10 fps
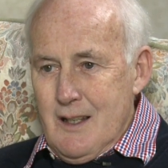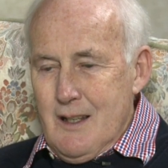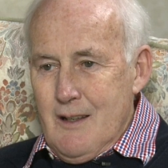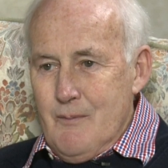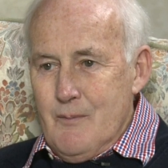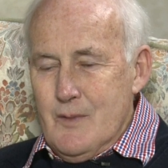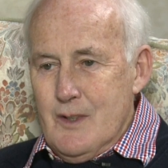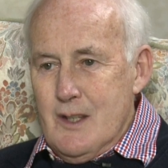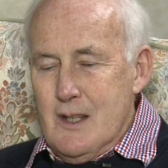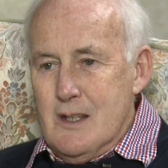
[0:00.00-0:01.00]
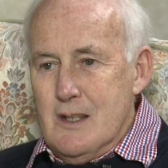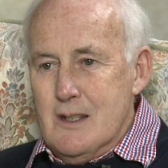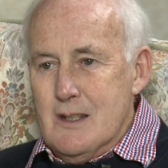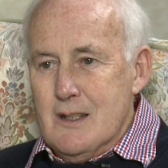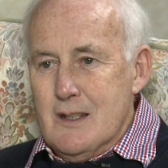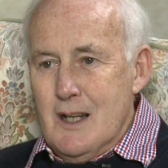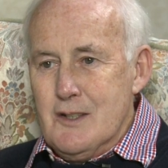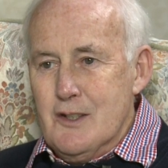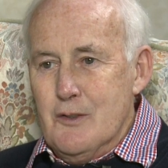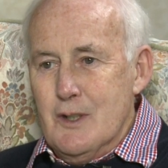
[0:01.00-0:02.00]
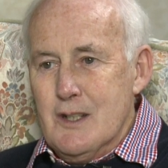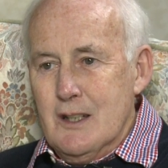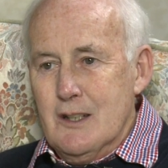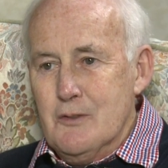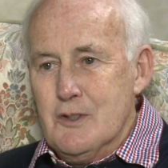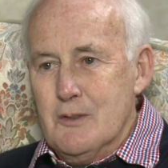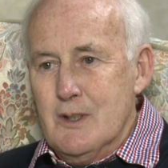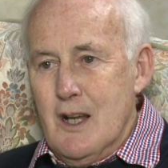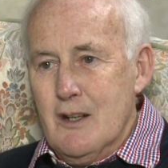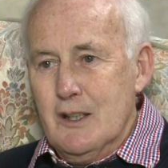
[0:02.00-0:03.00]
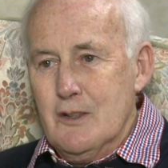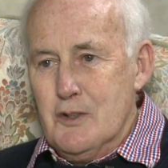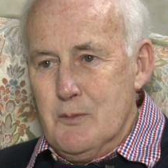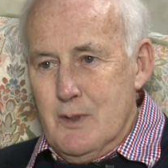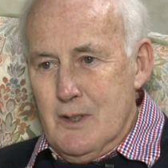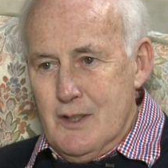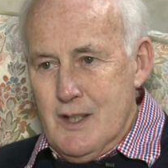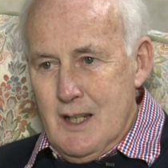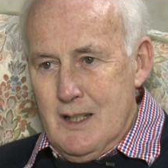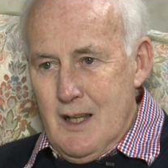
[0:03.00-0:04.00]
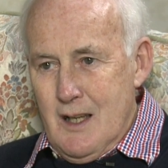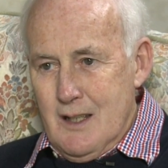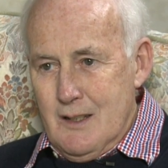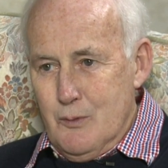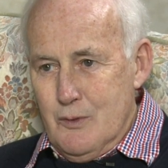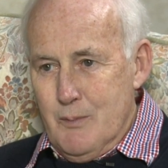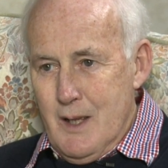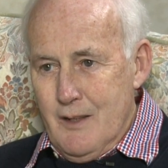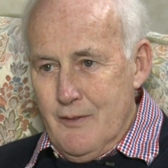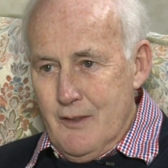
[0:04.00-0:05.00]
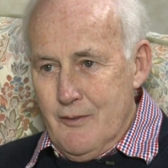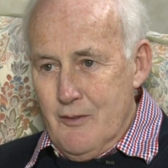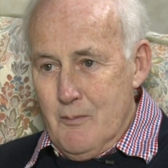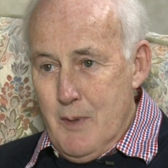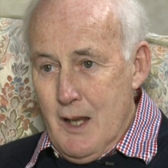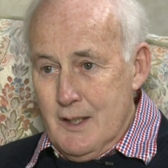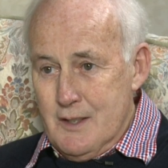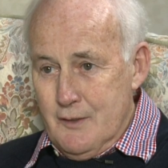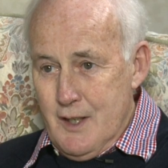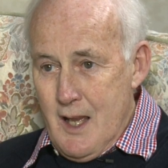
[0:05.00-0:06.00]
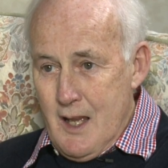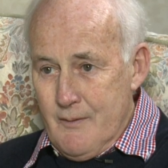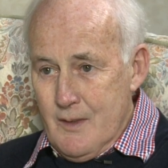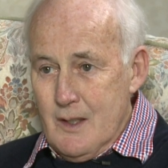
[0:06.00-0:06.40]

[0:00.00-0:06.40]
the cancer unit I go to in Harrogate Hospital said that I would benefit from palliative care,